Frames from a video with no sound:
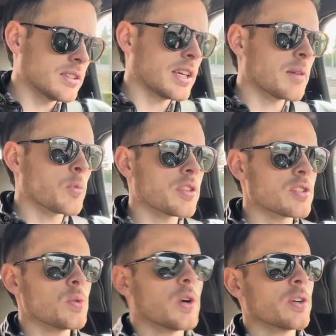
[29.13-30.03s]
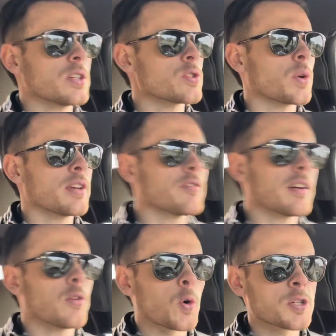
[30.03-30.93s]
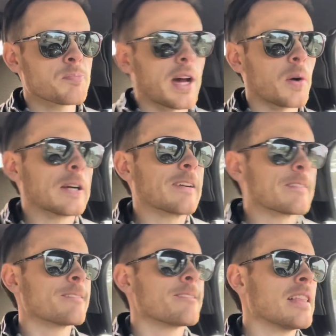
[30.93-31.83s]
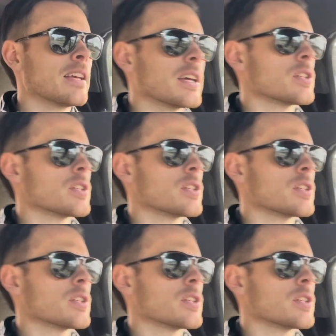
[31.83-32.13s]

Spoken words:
came with 225 horsepower and